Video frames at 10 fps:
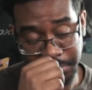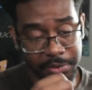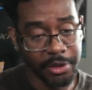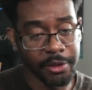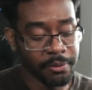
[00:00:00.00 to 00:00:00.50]

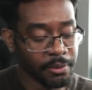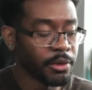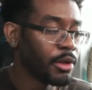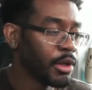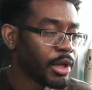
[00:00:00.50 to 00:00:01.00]
you know?
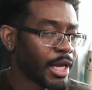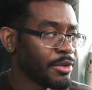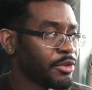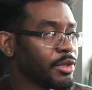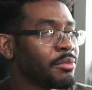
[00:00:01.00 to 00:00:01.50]
And
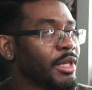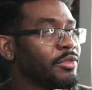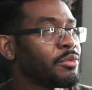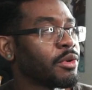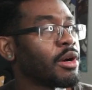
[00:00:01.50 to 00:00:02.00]
there's some things
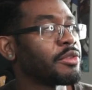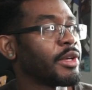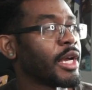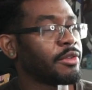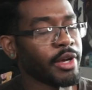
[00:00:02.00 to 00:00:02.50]
in regards
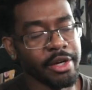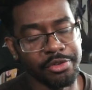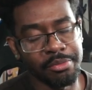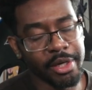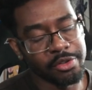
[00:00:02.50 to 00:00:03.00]
to anti-airs
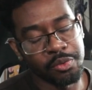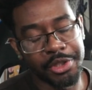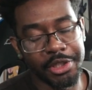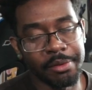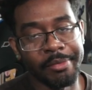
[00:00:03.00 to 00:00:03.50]
you might
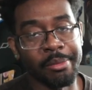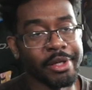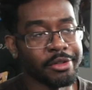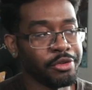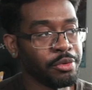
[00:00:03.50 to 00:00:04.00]
switch up. Maybe you
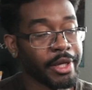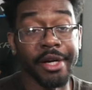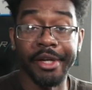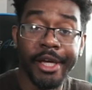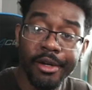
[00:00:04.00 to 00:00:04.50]
have to do an
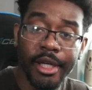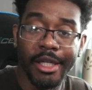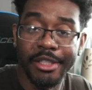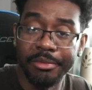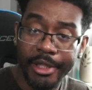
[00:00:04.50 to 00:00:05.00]
air-to-air, like
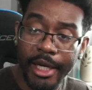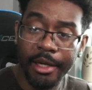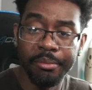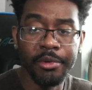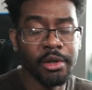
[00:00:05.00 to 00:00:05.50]
a jump
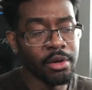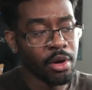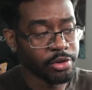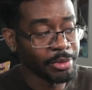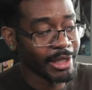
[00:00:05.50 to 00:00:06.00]
jab
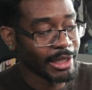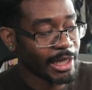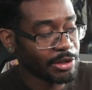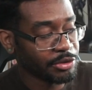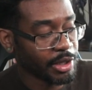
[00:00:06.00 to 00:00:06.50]
or something like
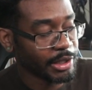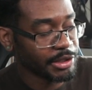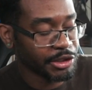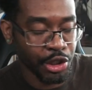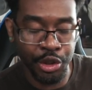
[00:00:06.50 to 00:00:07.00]
that to try to
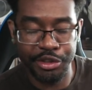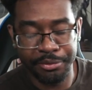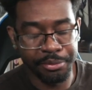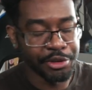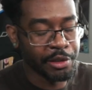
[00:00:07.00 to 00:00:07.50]
discourage them
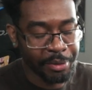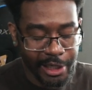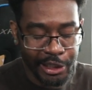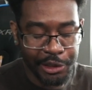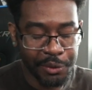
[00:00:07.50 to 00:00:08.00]
from jumping
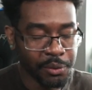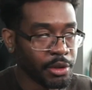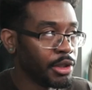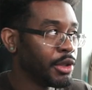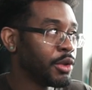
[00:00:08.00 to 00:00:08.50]
at you.
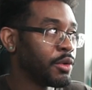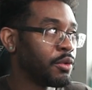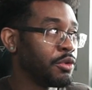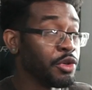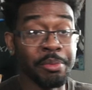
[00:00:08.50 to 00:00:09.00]

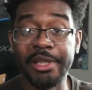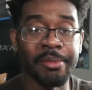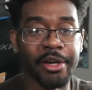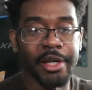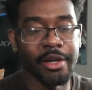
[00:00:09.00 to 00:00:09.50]
You know, meet them
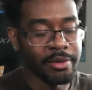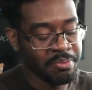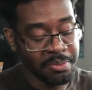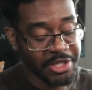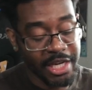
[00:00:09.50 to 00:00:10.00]
air-to-air
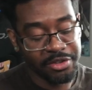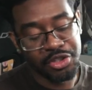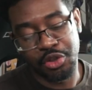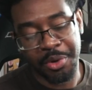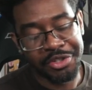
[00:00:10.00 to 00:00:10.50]
and change the
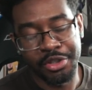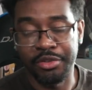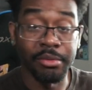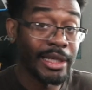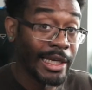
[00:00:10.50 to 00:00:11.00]
situation to
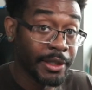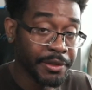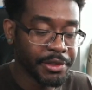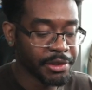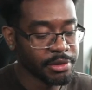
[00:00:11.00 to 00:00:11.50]
something
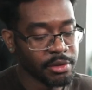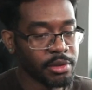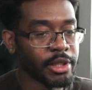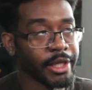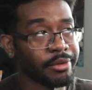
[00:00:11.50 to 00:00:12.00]
else.
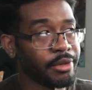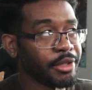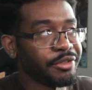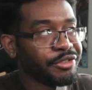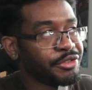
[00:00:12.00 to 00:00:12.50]
Like
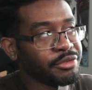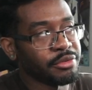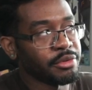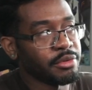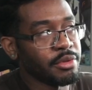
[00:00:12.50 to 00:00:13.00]
there's,
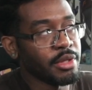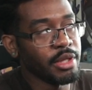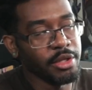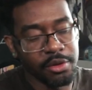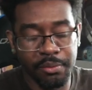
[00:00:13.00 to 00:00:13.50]

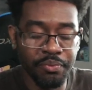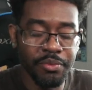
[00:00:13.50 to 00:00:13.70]
you know,